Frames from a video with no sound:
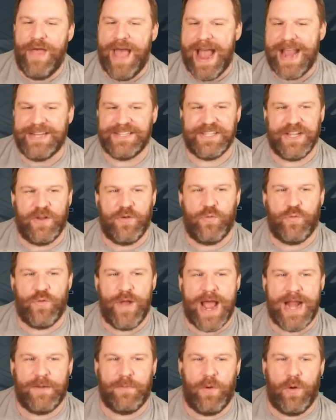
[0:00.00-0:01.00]
that is
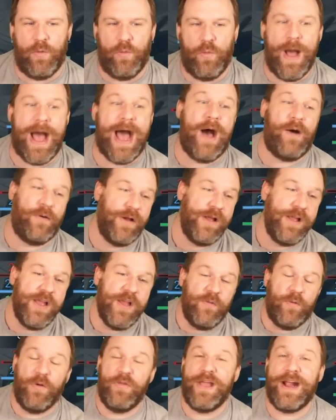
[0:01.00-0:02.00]
incredible. Wow.
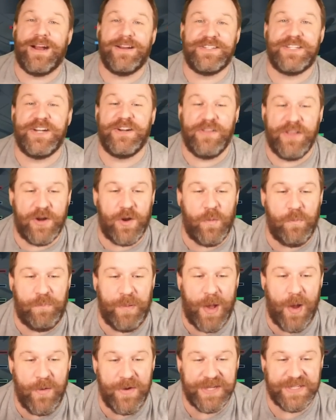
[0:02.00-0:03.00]
Well, there's your little
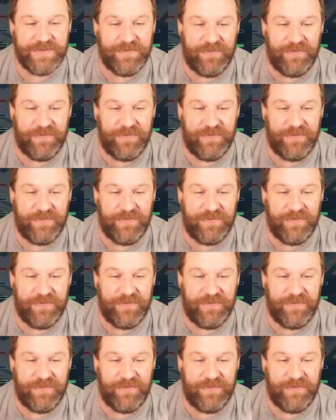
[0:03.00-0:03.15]
bonus